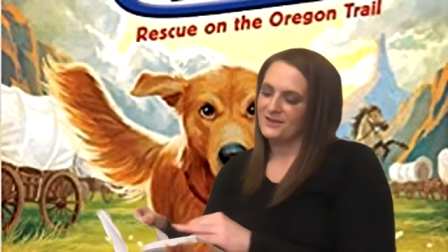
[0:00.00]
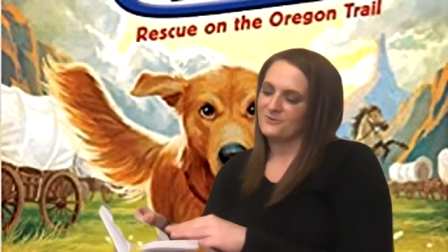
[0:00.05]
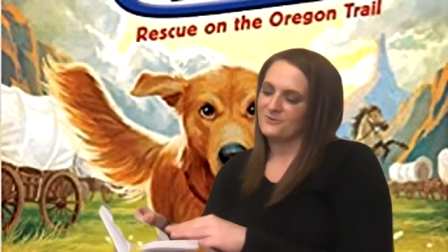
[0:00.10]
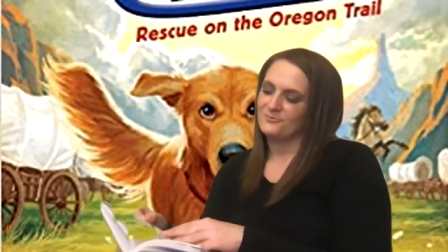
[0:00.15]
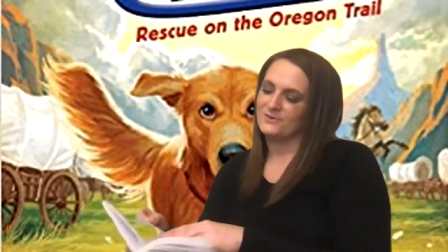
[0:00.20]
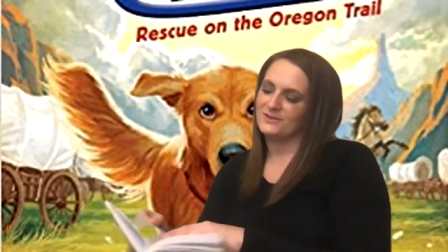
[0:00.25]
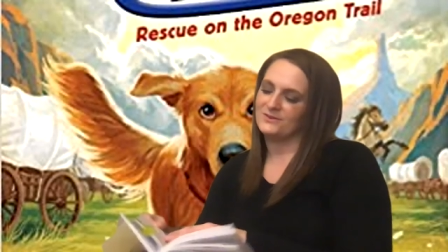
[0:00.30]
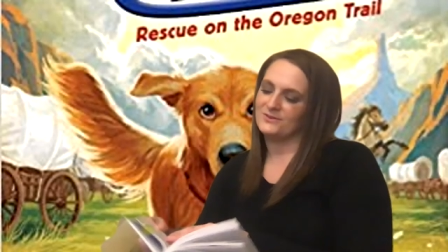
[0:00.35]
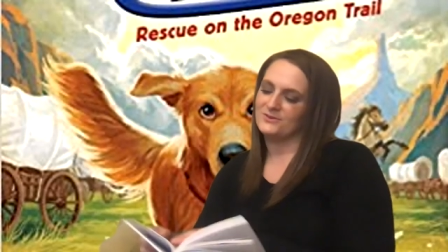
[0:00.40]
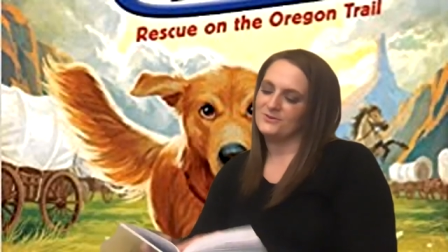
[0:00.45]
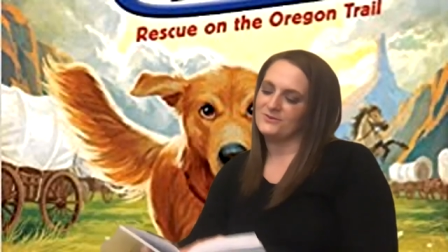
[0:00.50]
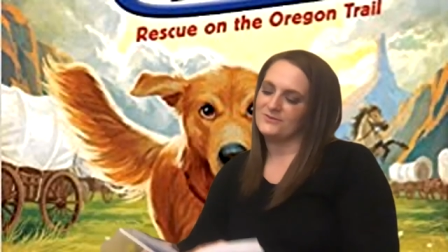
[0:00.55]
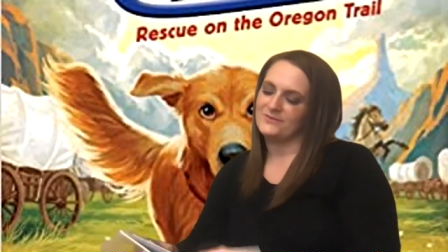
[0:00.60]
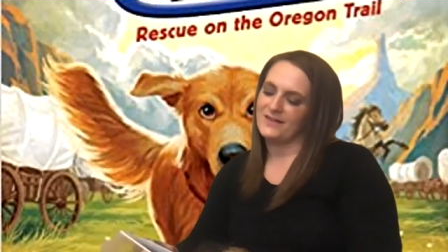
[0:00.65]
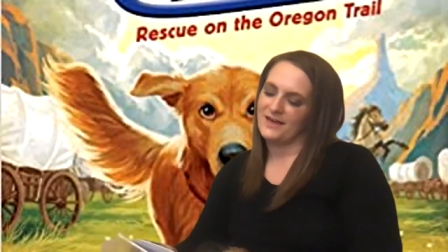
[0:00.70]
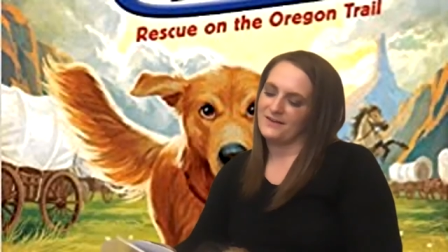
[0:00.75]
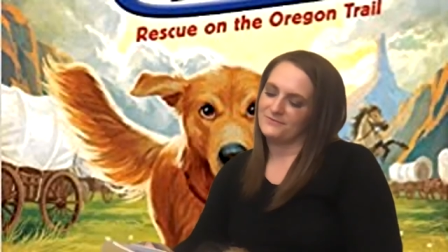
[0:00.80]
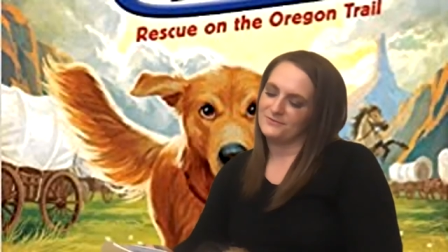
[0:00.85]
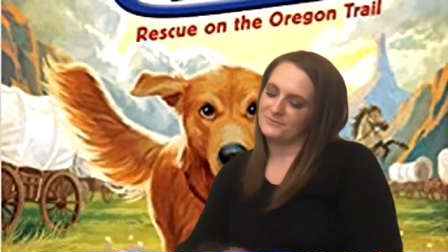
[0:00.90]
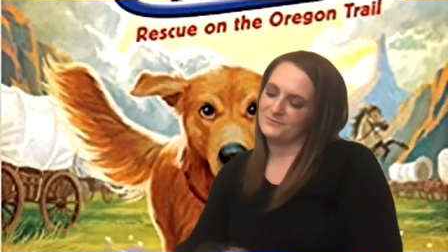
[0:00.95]
When Luke
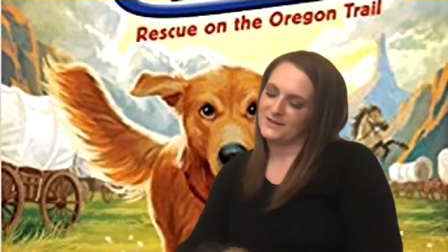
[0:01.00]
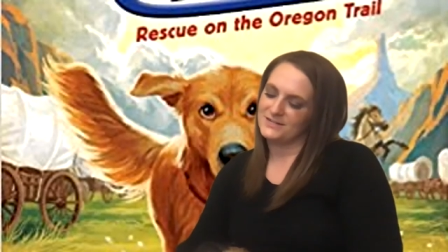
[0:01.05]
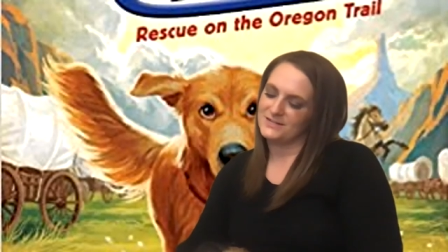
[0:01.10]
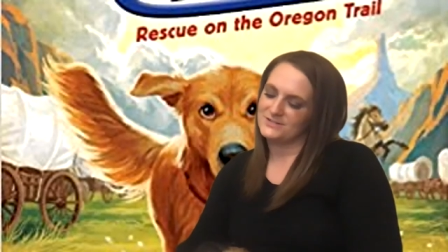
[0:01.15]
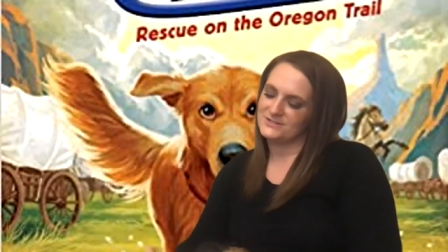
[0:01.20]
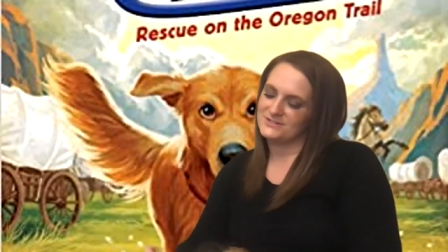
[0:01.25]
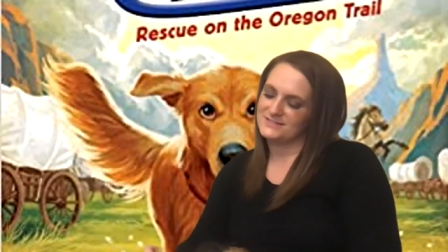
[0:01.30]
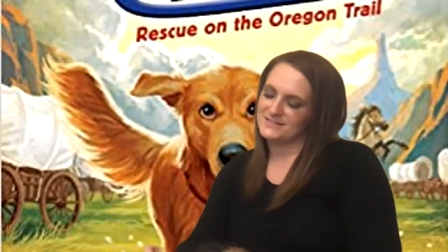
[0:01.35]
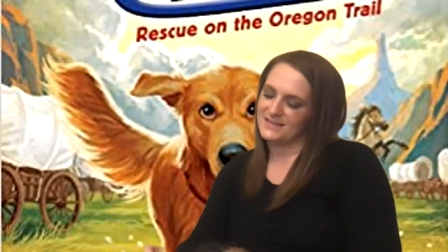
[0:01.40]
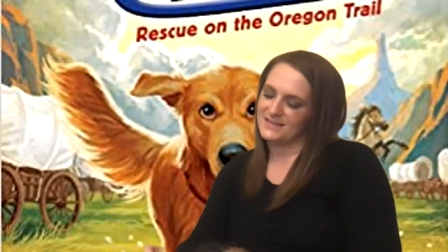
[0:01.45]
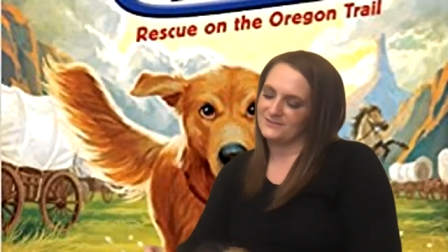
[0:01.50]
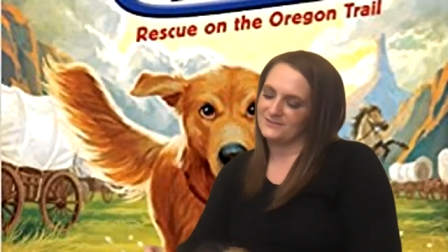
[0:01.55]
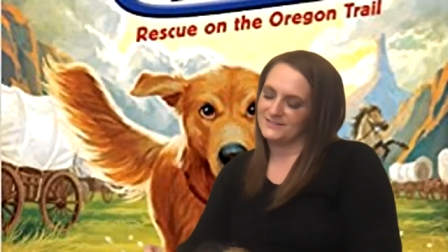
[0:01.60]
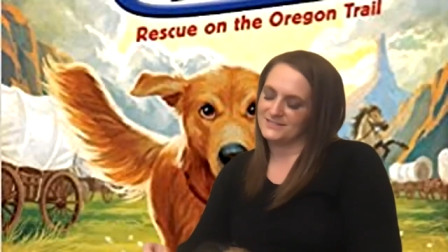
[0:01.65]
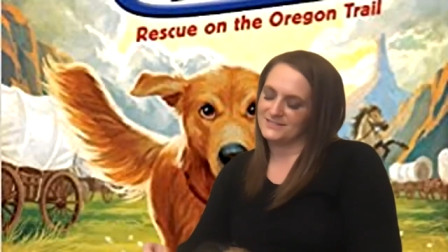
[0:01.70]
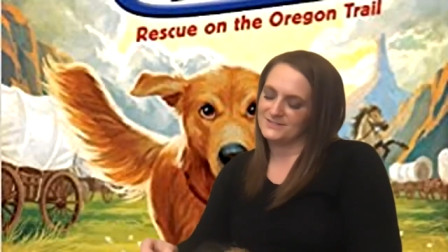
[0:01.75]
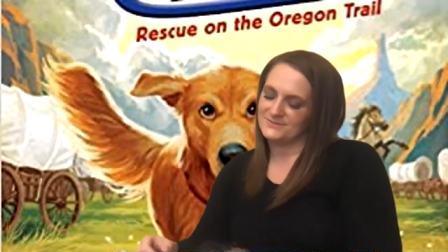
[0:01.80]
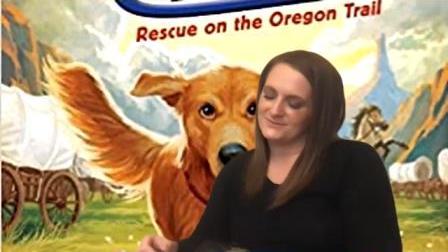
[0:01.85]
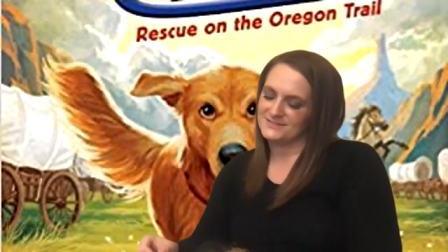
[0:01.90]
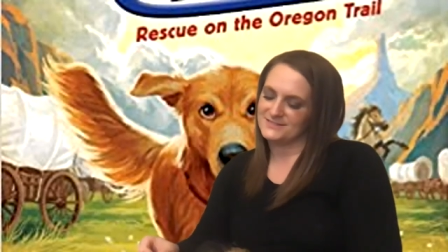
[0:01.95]
left, Ranger settled
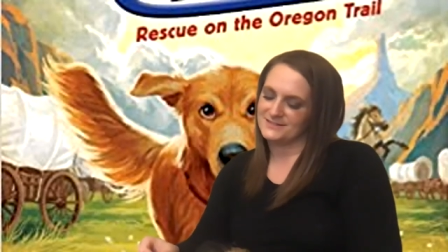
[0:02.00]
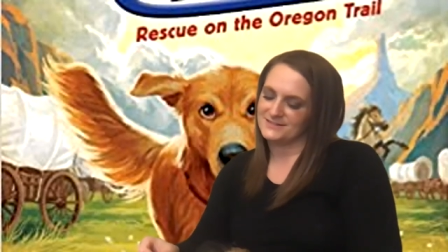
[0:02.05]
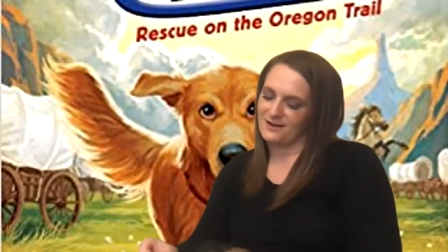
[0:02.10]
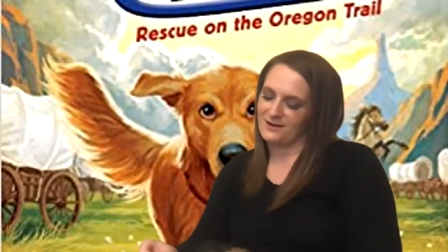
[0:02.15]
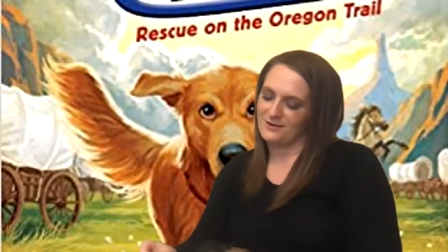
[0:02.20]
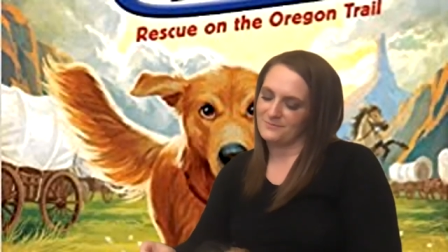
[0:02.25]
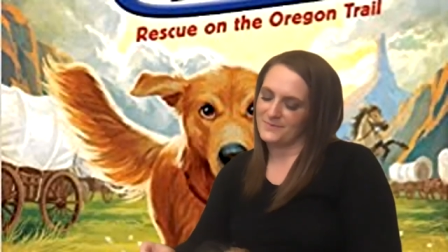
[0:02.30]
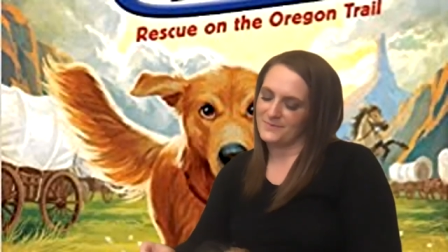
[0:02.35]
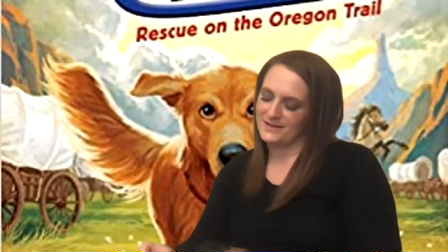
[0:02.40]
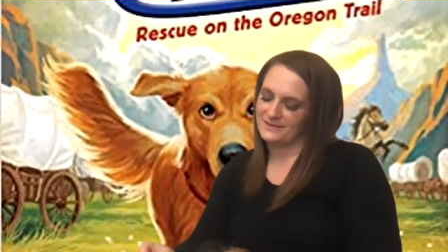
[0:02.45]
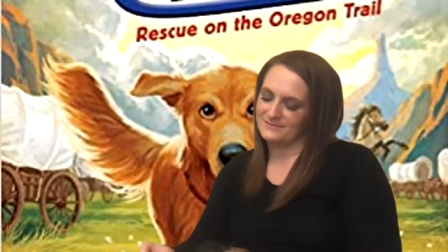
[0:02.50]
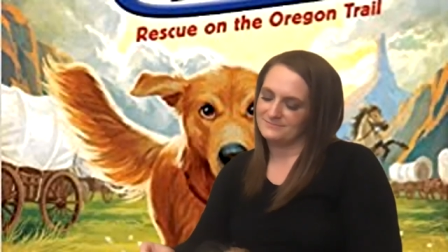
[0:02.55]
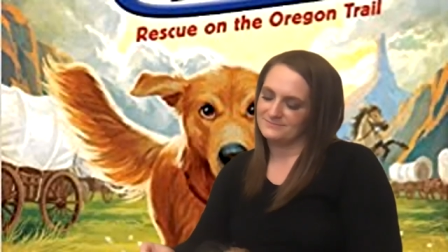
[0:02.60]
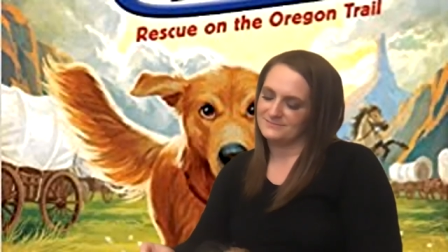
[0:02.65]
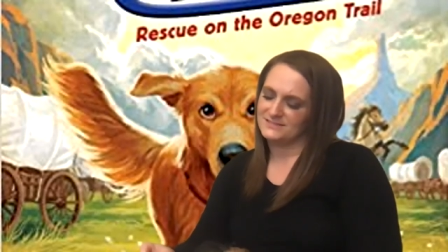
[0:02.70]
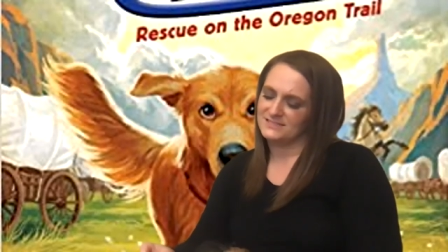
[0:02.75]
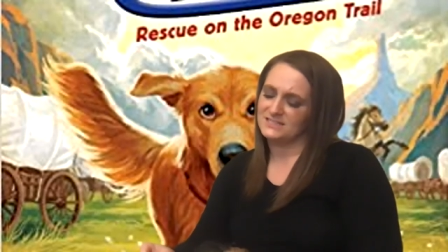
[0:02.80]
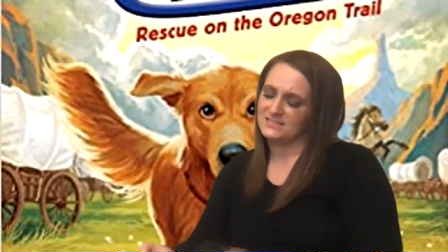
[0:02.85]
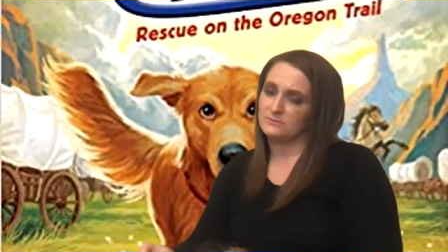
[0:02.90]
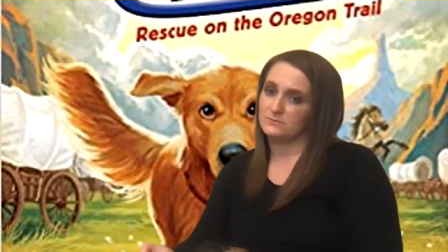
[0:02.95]
into his dog bed.
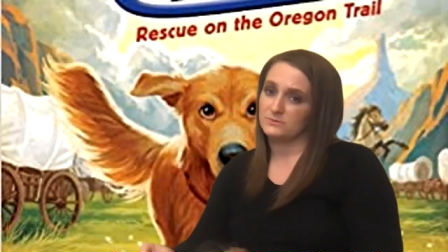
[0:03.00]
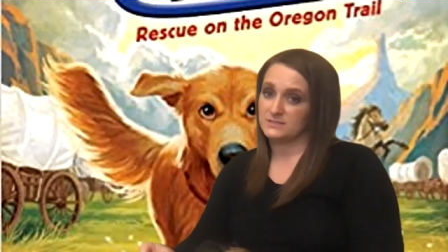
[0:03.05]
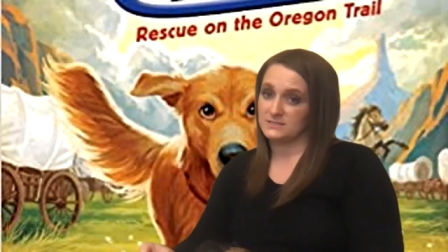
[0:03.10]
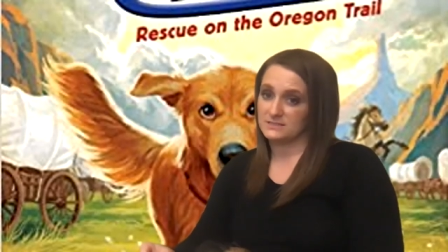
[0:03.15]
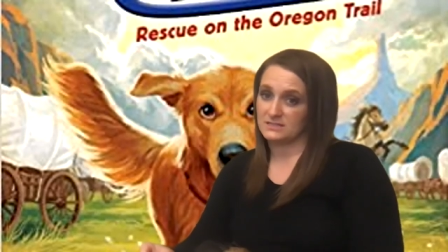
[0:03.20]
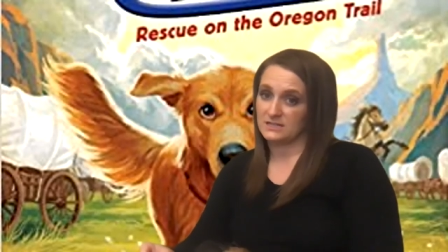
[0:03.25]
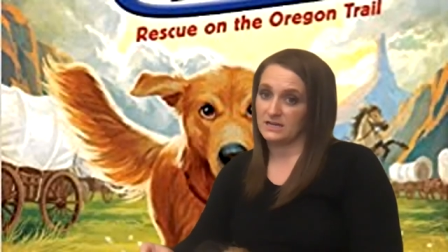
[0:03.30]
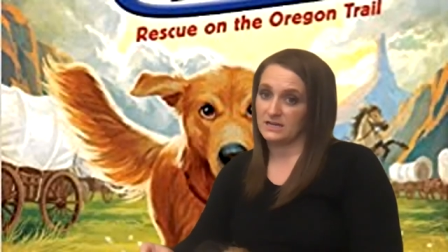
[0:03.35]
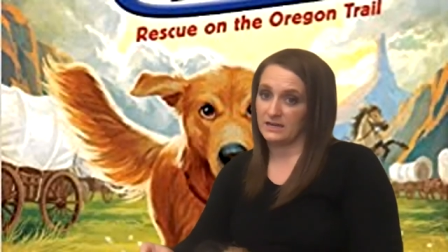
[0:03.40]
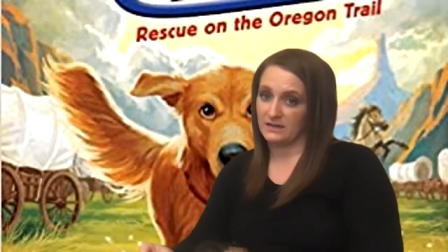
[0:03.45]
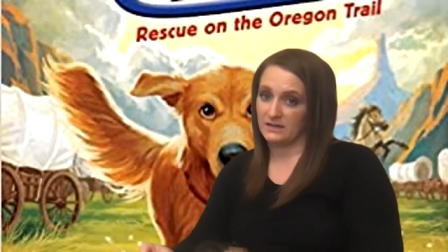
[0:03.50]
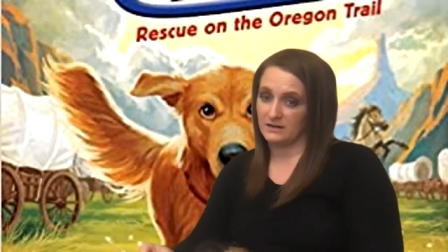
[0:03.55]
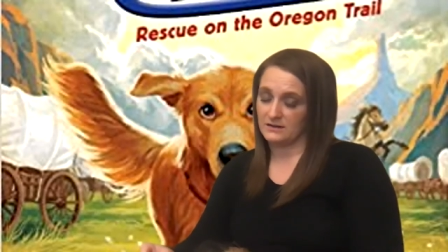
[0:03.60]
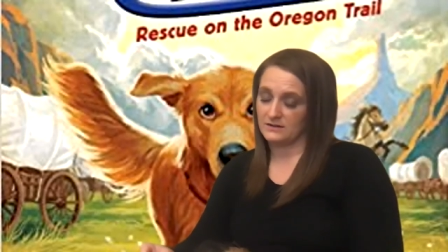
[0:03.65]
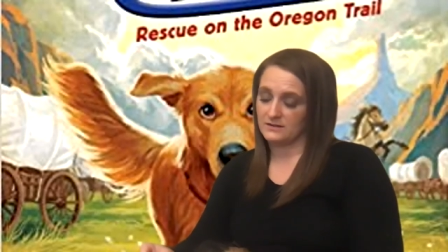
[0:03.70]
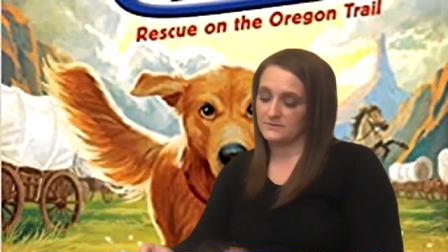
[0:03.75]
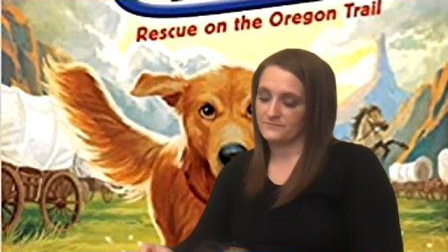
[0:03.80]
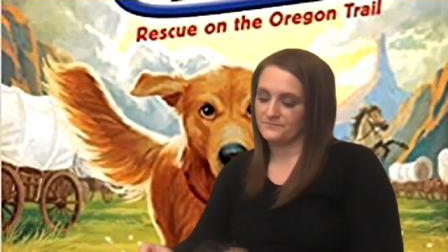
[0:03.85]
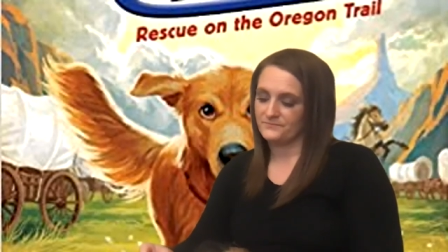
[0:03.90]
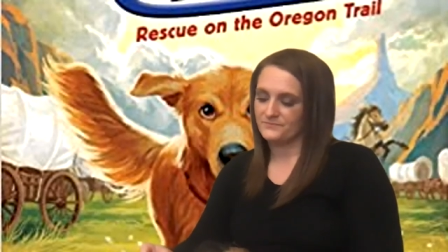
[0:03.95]
He was tired.